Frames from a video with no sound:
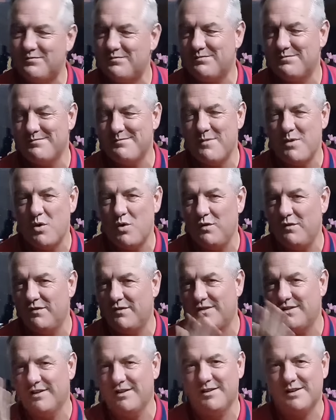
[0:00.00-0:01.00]
move
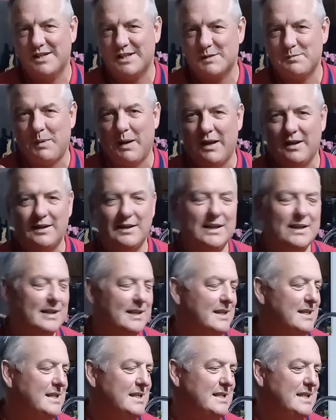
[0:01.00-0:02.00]
to expanding into
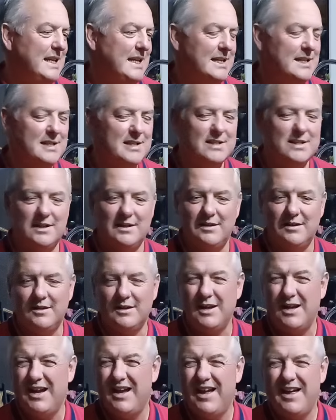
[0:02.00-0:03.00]
the States,
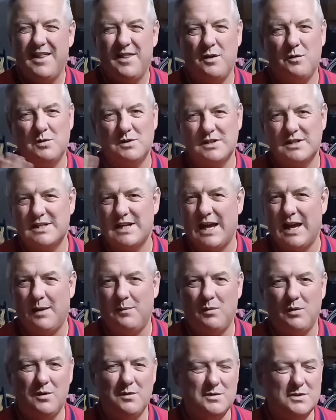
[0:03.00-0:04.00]
and there was a time
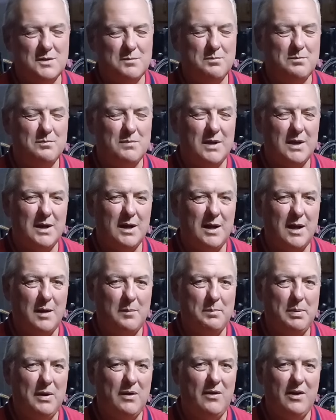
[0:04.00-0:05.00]
when there was a
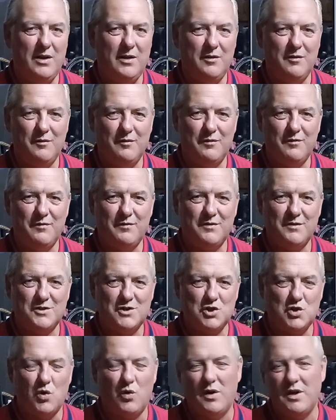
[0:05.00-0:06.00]
period of
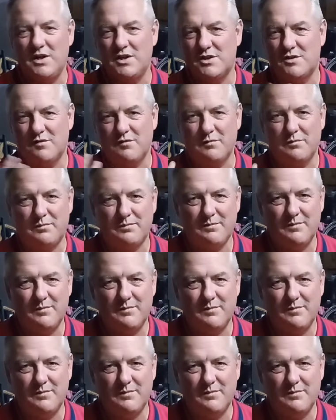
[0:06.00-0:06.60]
shortage of